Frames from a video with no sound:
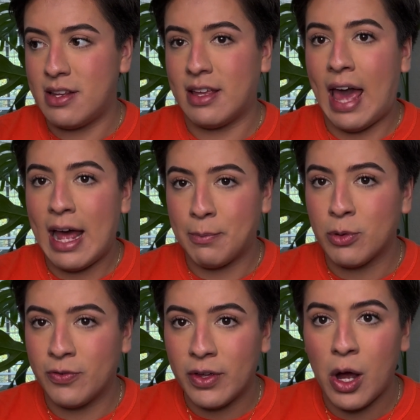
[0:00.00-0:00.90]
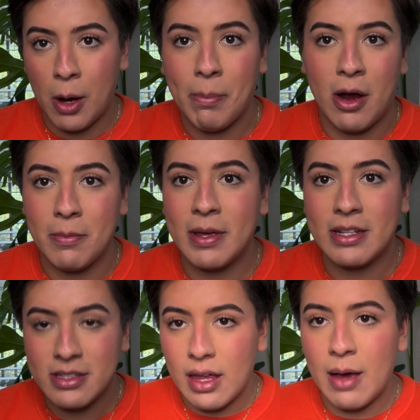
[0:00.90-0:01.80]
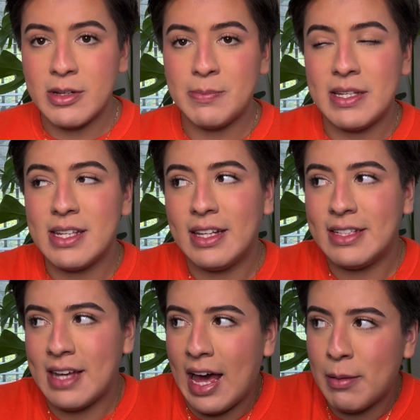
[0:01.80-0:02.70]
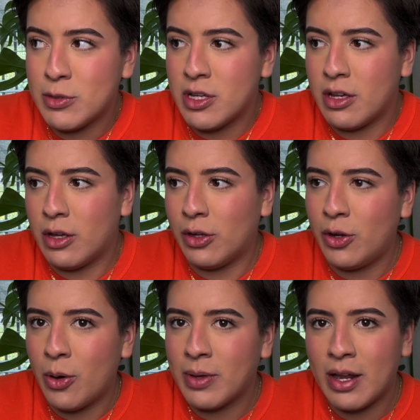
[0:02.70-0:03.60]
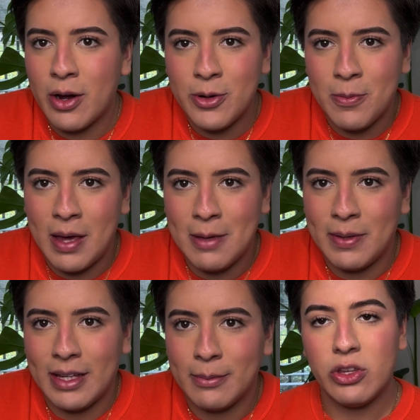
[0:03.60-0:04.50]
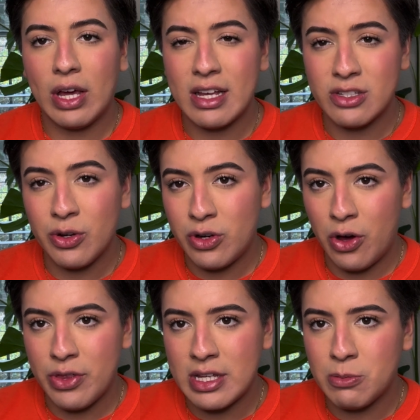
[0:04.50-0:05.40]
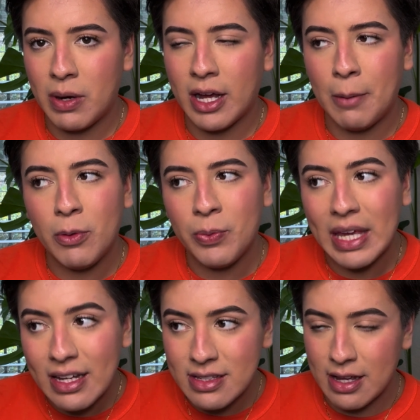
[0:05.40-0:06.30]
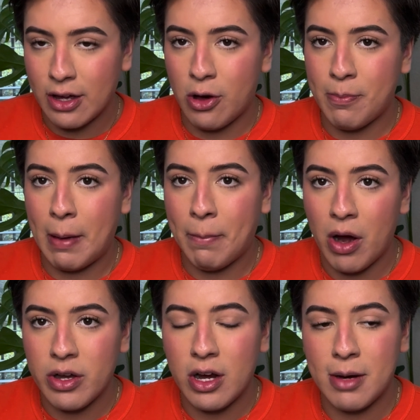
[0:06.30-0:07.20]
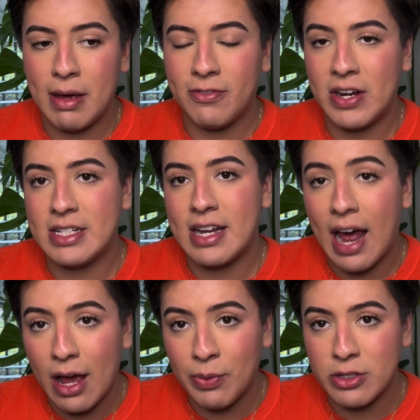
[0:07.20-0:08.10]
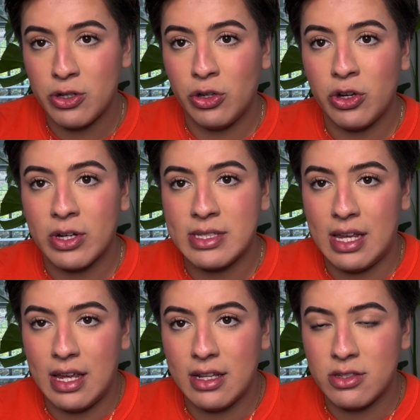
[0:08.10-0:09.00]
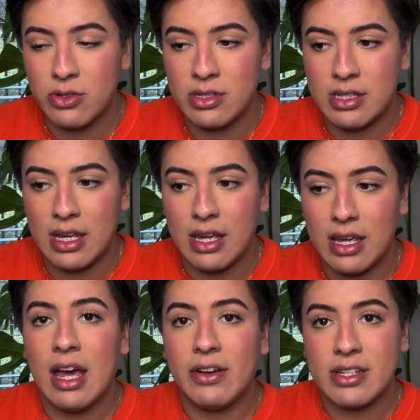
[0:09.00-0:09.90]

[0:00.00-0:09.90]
and cat proofing our apartment. It was basically time to, you know, get our new baby. You guys don't know this, but a couple weekends ago, my partner, my friend, and I went to New York City to see Harry